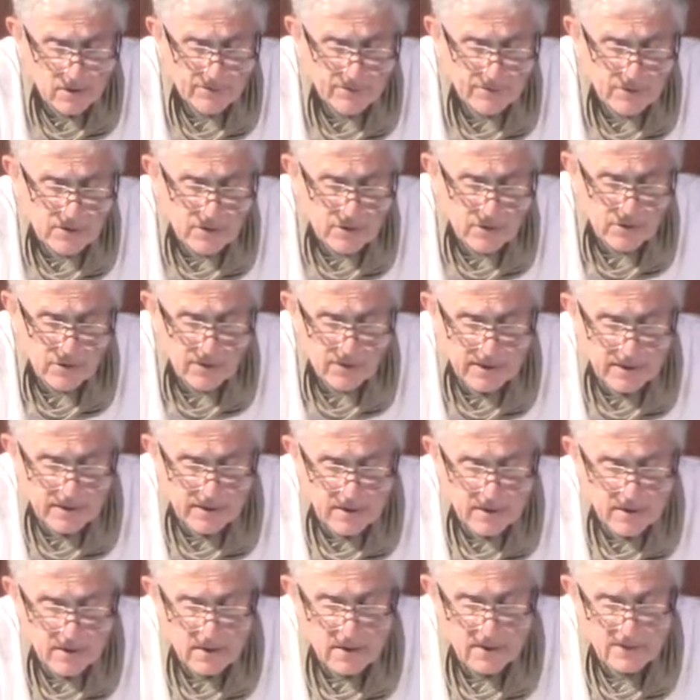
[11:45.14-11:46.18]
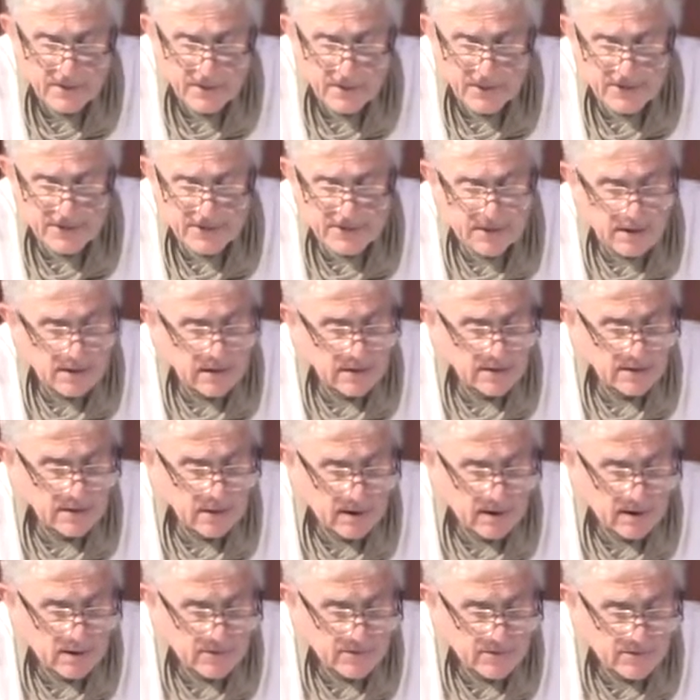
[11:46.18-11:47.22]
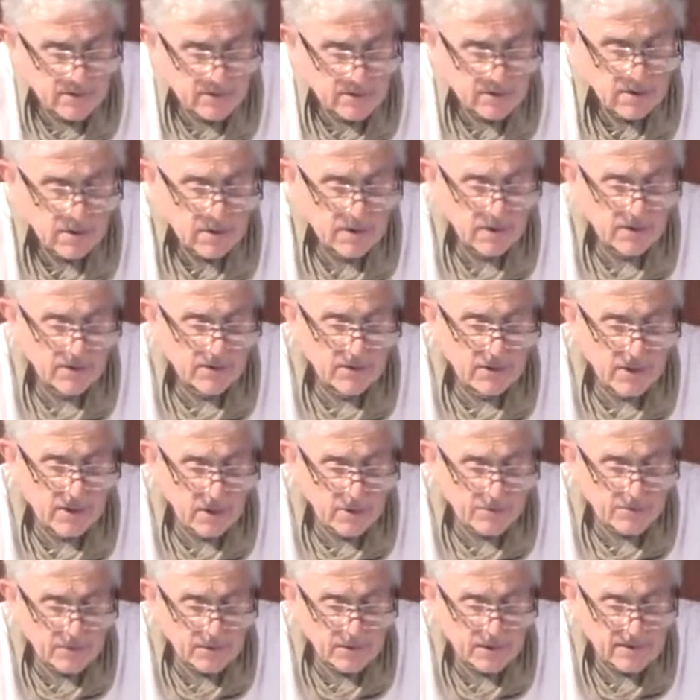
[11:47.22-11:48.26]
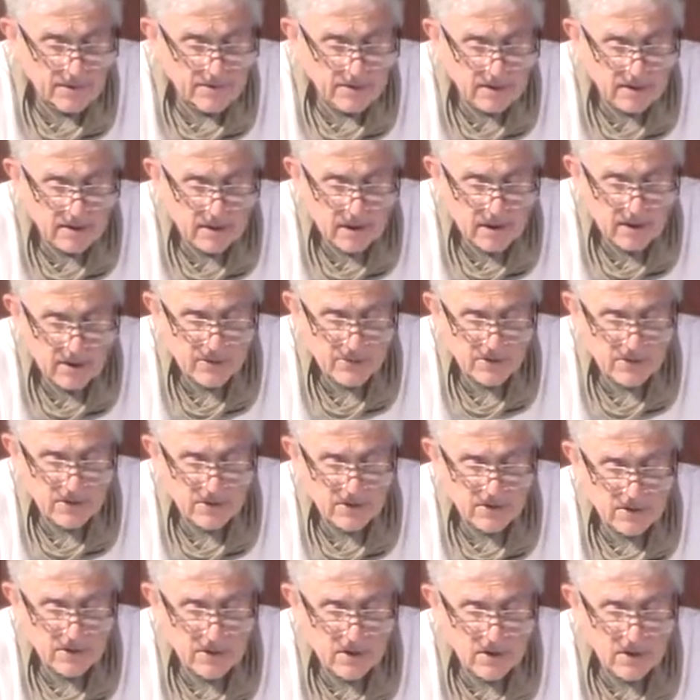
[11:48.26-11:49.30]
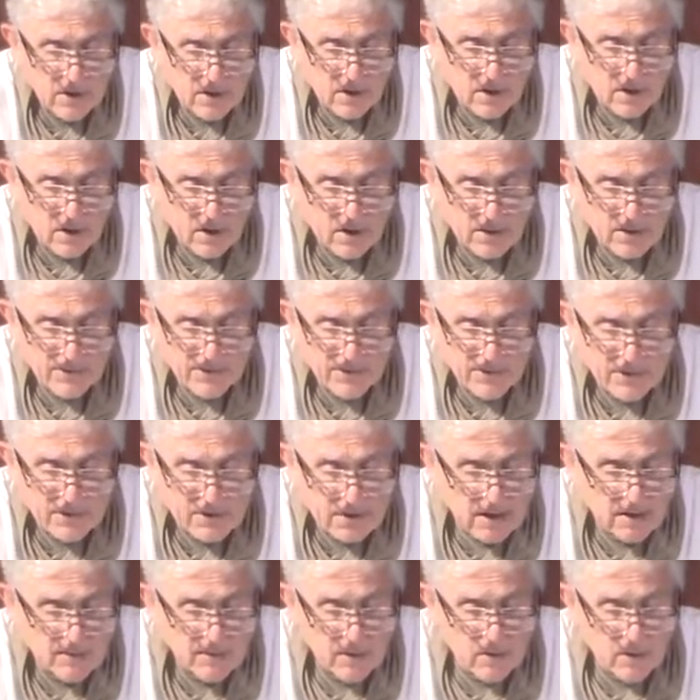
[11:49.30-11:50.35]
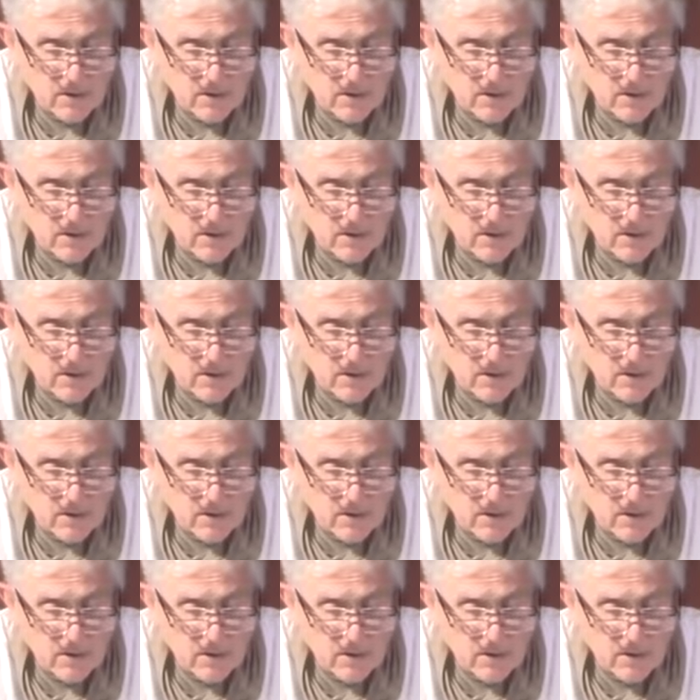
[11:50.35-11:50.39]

of eternity, bliss, and knowledge. The airplanes and carriages are of the same